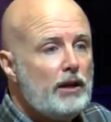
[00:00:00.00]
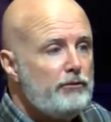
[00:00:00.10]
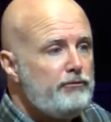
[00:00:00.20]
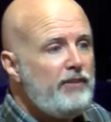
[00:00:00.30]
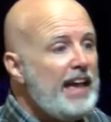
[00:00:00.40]
A
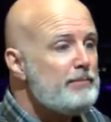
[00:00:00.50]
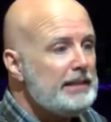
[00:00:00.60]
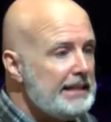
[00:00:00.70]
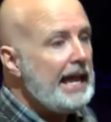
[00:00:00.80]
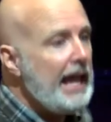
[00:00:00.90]

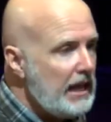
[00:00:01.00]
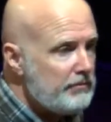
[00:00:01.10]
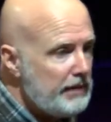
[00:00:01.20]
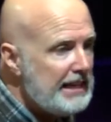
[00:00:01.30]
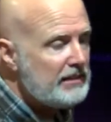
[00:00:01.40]
famine
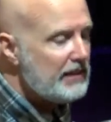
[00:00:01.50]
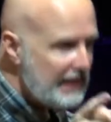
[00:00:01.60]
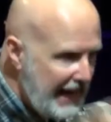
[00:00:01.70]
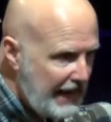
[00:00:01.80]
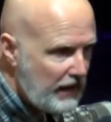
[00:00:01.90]
came in the
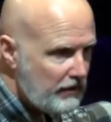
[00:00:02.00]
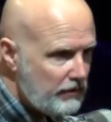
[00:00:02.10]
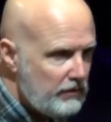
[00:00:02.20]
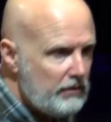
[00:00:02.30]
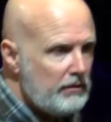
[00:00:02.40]
land.
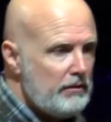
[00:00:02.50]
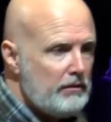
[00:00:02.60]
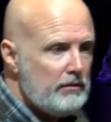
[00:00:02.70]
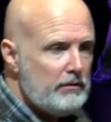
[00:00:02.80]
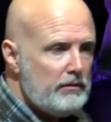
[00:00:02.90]

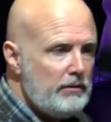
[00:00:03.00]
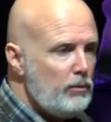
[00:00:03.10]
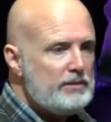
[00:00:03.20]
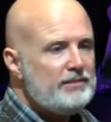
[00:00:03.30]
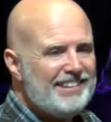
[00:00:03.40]
It
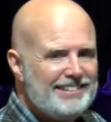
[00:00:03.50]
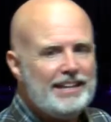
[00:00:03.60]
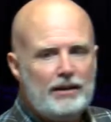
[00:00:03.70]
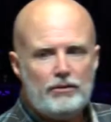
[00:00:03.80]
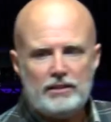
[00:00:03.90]
wasn't the
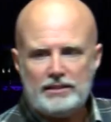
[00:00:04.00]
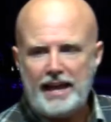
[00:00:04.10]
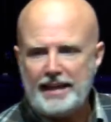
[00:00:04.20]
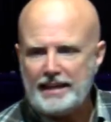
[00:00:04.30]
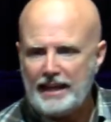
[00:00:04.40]
devil
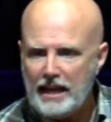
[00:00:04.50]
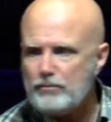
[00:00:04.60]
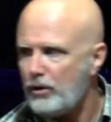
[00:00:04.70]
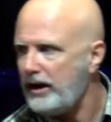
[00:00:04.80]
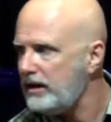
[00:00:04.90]
attacking
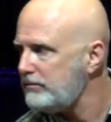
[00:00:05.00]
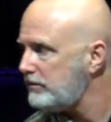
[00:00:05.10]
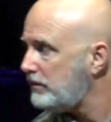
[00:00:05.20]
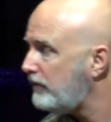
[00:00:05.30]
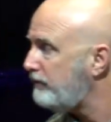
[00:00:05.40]

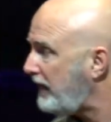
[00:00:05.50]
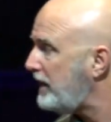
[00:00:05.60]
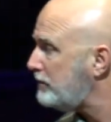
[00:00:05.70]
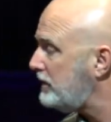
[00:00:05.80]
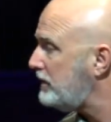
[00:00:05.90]
Abraham, a
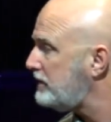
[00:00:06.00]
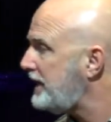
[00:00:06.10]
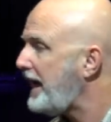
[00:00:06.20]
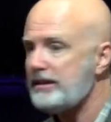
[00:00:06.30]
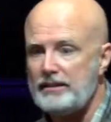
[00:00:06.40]
famine
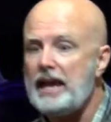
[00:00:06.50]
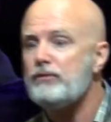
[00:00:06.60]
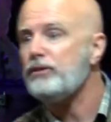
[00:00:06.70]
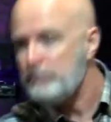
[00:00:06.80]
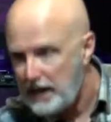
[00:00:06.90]
attacked
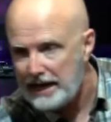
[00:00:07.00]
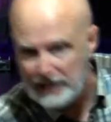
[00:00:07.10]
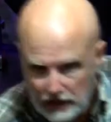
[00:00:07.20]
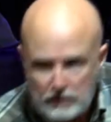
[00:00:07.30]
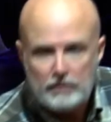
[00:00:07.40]

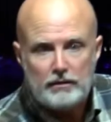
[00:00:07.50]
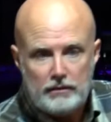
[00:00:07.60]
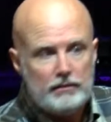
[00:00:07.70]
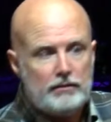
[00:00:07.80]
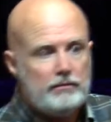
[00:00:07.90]
everybody.
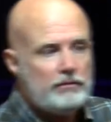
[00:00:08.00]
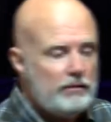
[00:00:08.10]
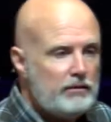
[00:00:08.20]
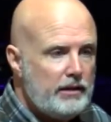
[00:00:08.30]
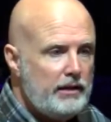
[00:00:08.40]

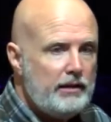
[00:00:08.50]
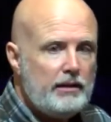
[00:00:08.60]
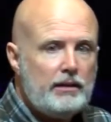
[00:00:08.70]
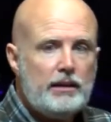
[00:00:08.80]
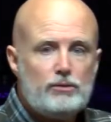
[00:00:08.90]
Okay?
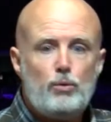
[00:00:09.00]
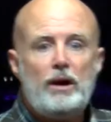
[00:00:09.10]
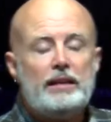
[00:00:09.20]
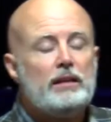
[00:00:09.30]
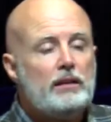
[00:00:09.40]
Guess
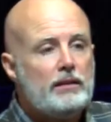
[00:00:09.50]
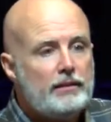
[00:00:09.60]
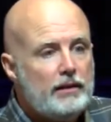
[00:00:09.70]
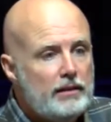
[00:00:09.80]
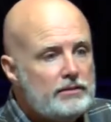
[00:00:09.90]
what?
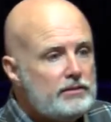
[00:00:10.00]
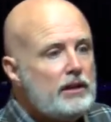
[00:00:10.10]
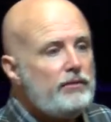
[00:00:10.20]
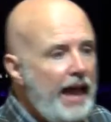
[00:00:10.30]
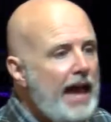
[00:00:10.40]

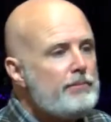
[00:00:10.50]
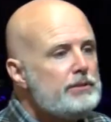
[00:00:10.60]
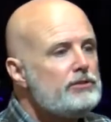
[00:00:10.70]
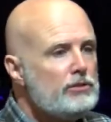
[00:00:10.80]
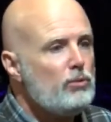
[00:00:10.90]
Stuff
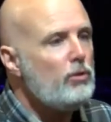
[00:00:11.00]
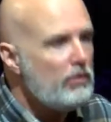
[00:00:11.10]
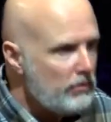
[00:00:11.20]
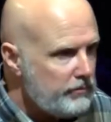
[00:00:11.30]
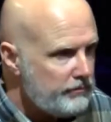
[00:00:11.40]
happens in the
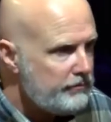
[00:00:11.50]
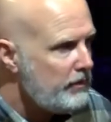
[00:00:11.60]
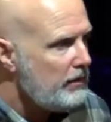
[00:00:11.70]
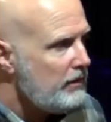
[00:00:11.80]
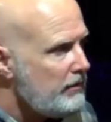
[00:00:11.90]
world
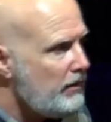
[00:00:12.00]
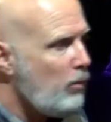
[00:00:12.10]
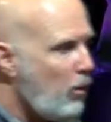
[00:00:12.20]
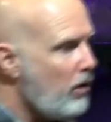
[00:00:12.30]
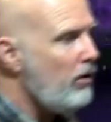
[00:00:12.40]
the
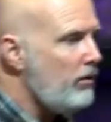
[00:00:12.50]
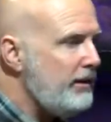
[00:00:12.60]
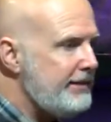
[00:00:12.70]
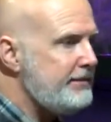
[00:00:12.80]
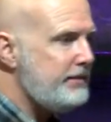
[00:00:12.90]

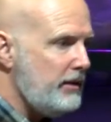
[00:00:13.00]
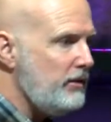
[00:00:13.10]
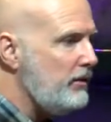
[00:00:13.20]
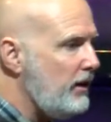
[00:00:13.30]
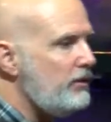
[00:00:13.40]
world is
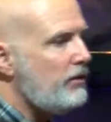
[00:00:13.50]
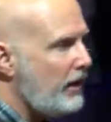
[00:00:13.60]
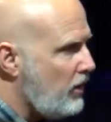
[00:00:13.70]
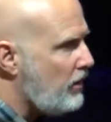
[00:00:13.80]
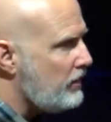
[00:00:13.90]
still under
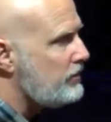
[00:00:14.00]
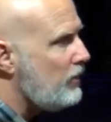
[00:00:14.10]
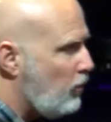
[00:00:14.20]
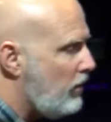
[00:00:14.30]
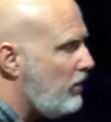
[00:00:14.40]
a curse.
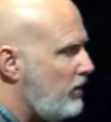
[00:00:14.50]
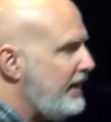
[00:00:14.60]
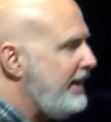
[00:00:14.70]
The world,